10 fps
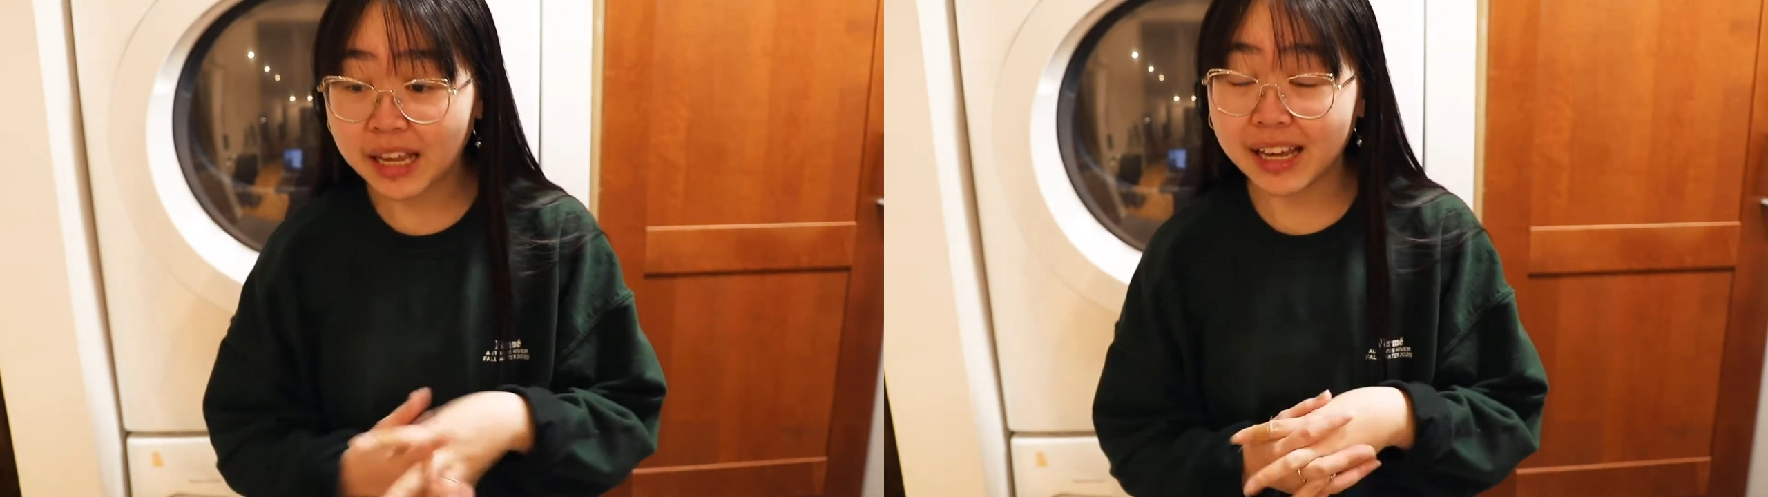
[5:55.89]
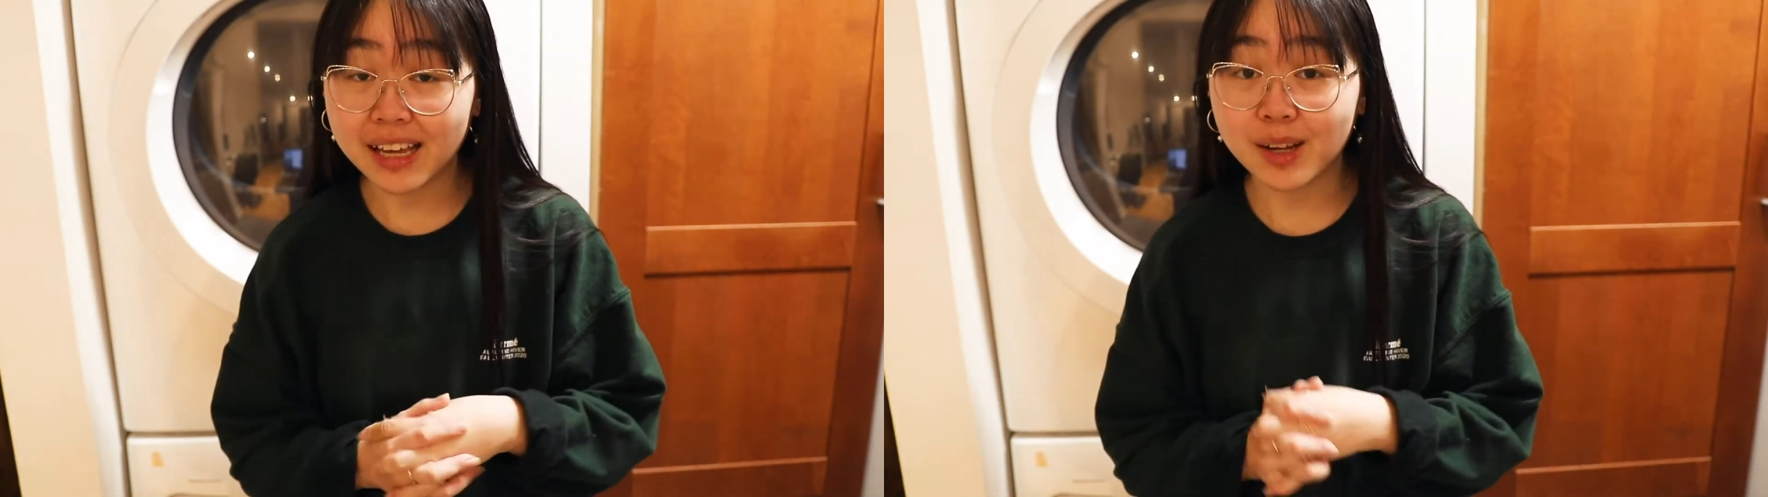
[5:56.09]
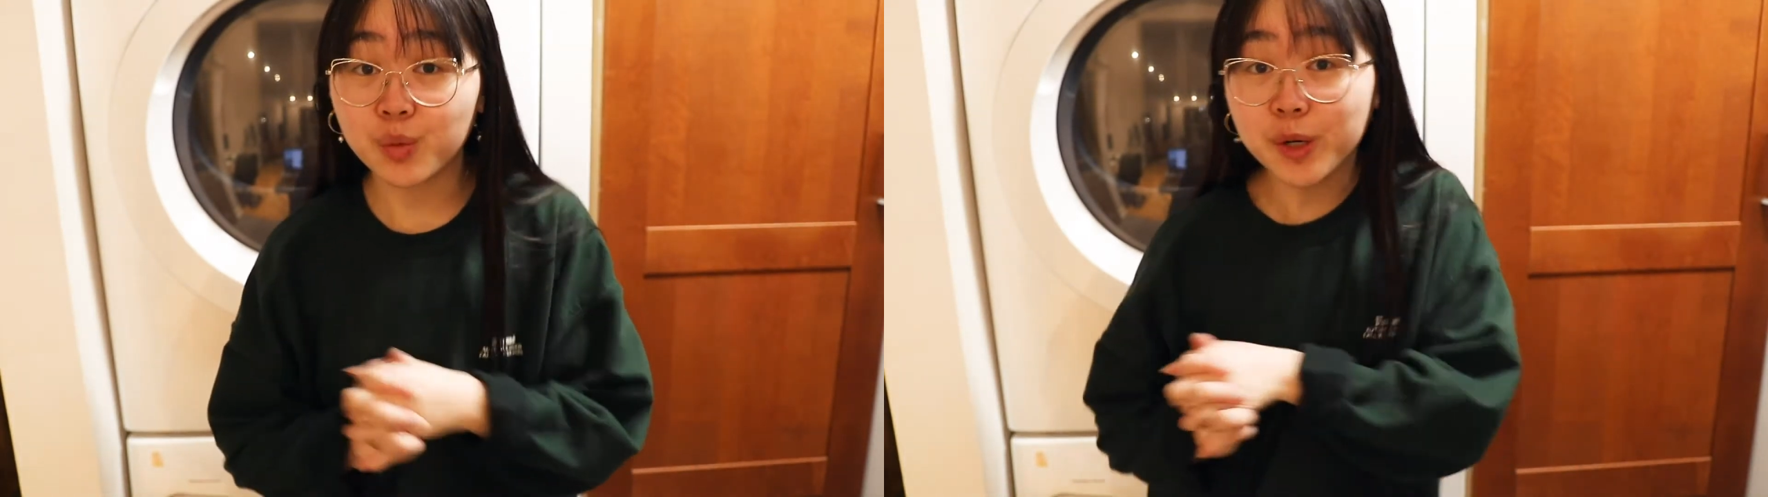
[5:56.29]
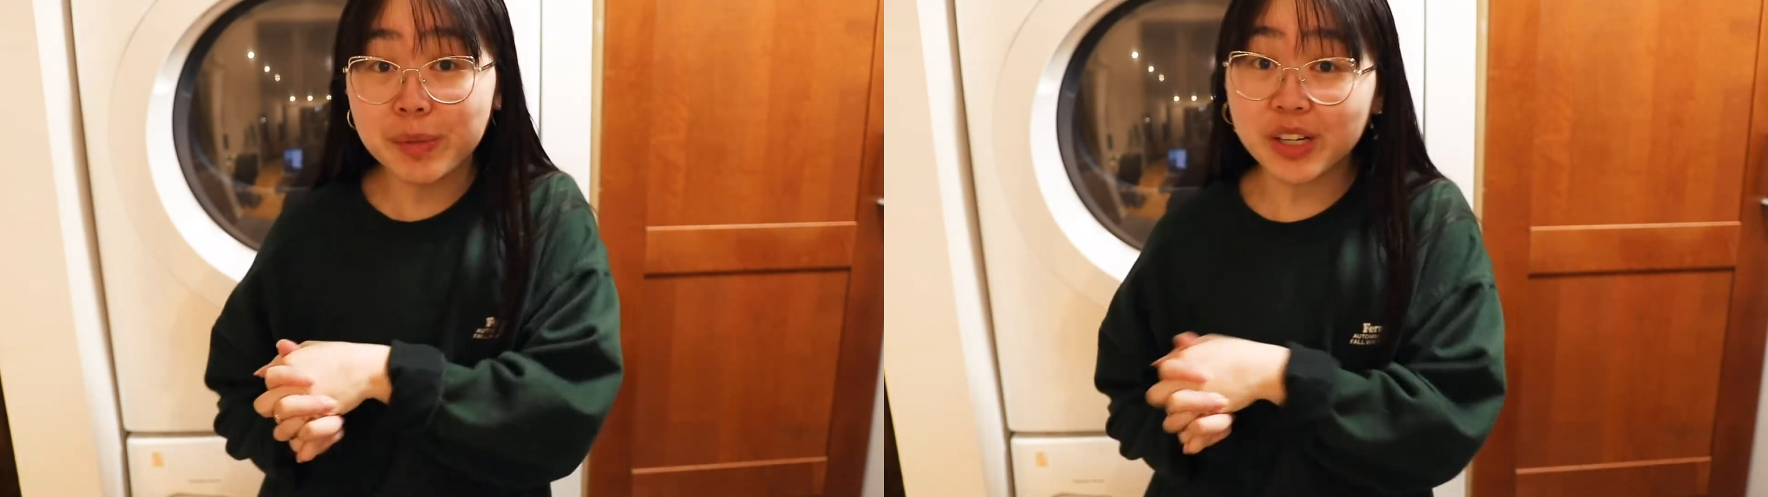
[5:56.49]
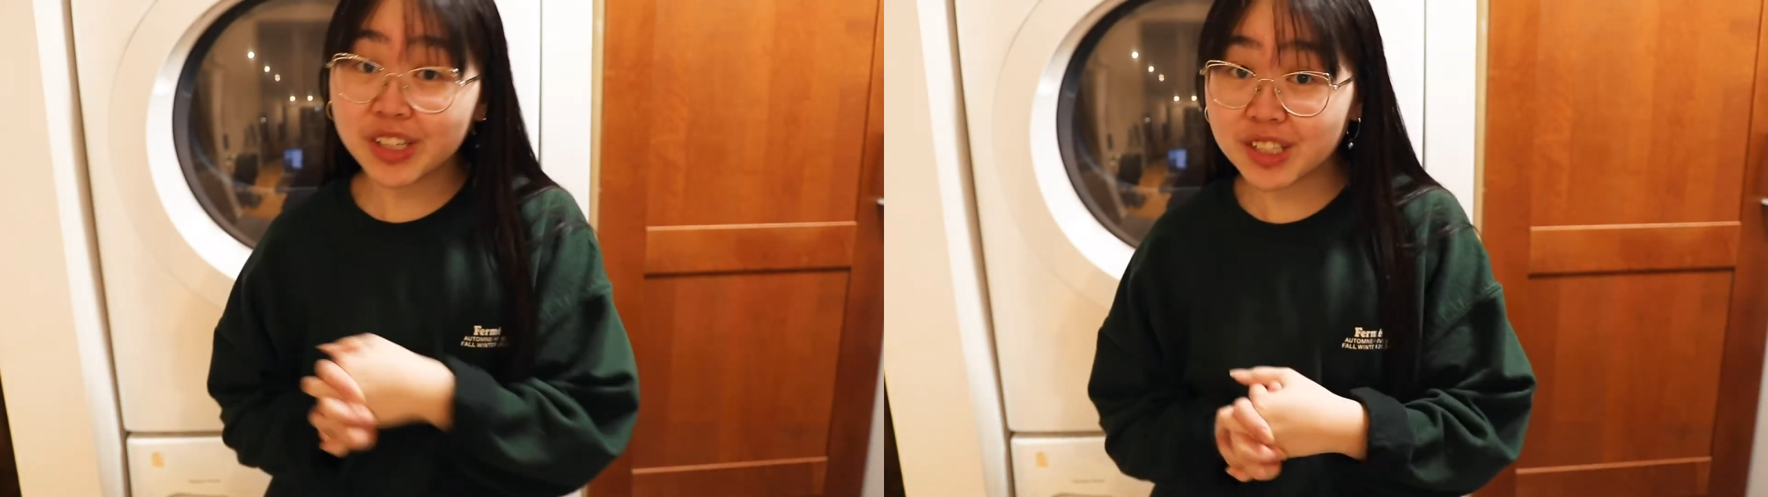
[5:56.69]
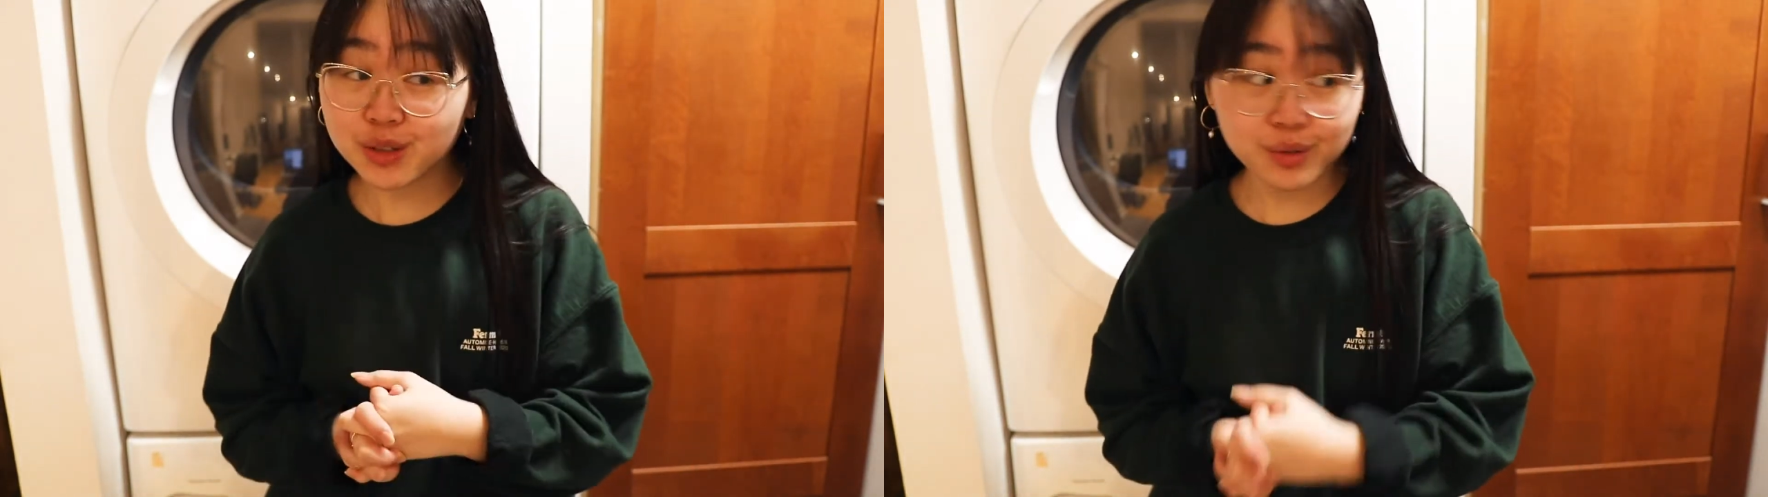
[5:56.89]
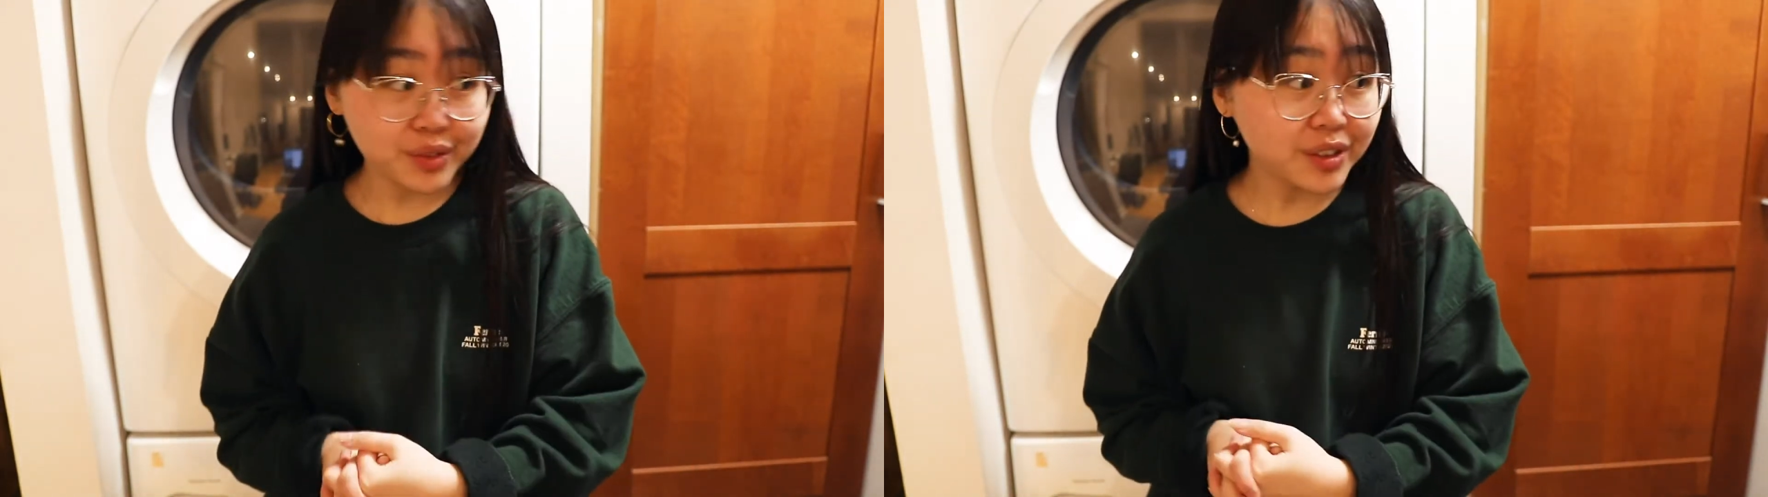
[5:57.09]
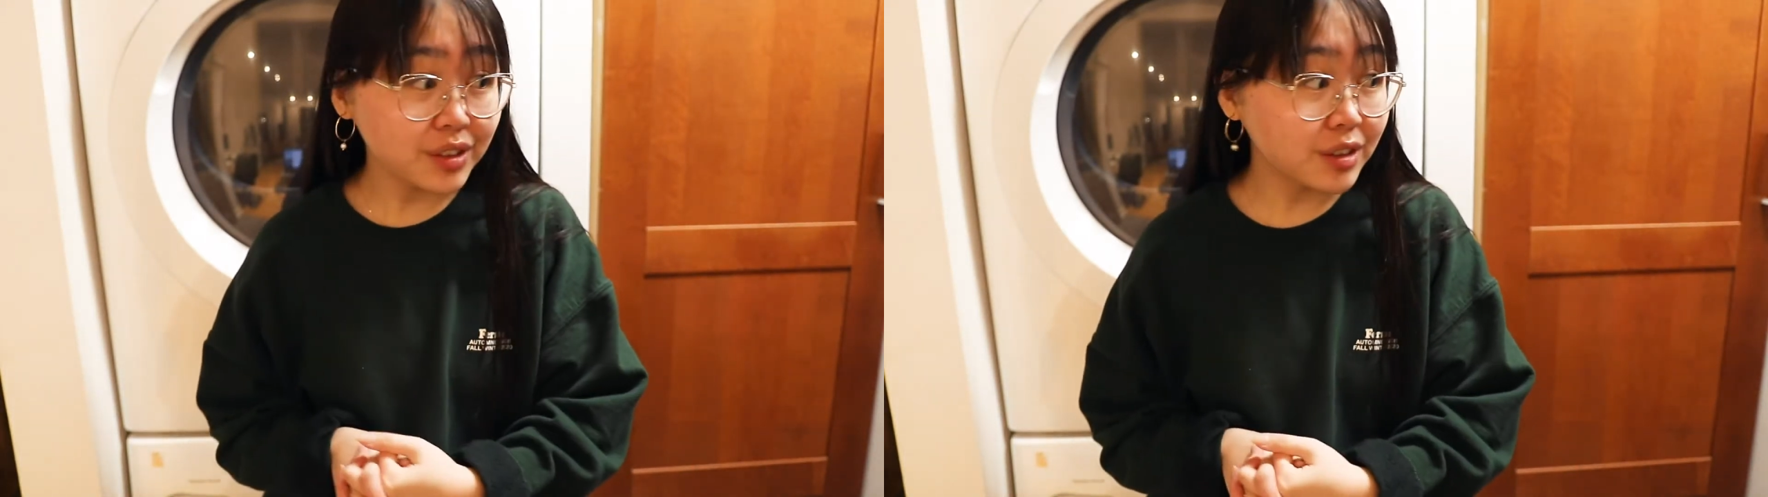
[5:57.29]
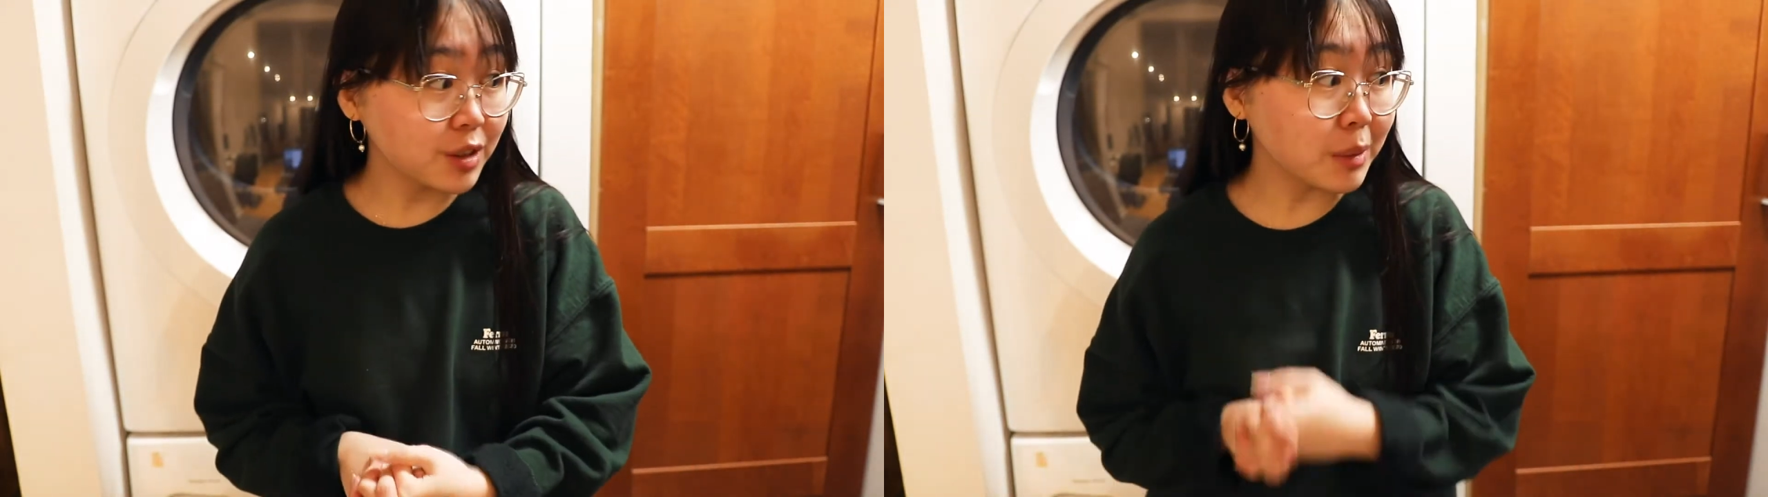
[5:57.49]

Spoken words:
And what better to